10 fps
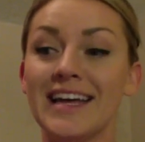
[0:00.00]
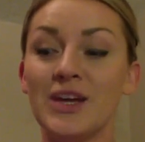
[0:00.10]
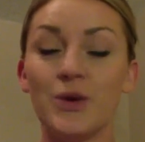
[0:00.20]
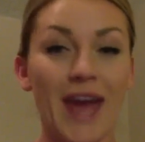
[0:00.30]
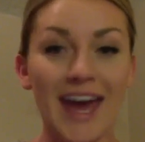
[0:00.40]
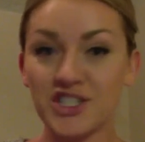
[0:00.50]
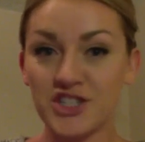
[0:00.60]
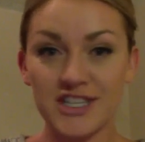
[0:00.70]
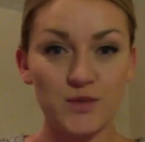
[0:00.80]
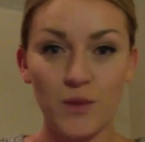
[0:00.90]
You can't
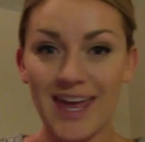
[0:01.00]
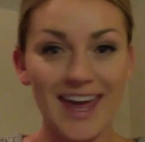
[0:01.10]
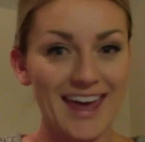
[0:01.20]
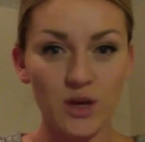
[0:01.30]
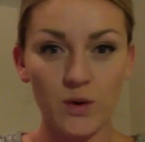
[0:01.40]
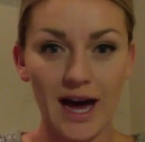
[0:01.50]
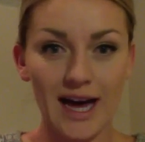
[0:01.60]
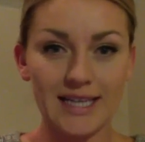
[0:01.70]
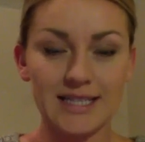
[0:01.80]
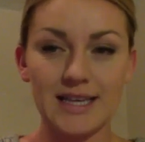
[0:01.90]
just wing it, you
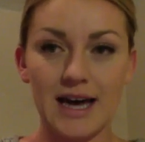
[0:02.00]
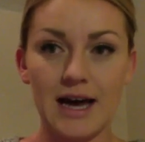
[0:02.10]
guys.